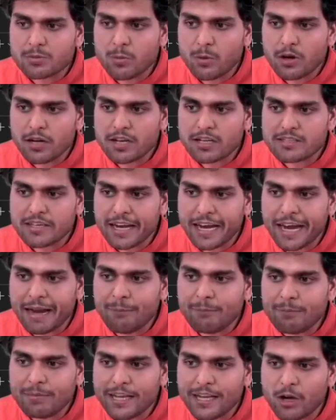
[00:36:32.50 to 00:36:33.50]
is an
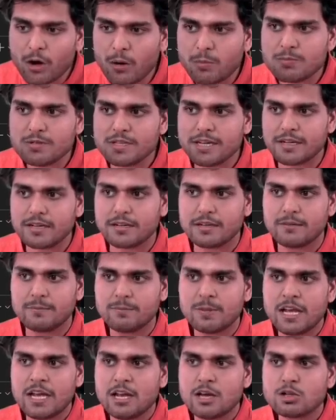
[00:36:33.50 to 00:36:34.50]
empty object.
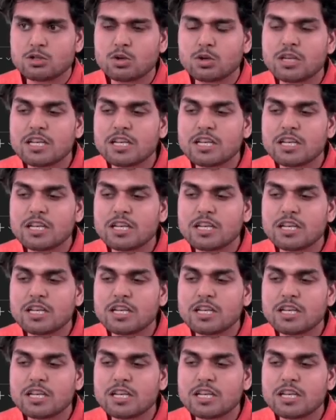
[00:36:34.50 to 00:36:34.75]
So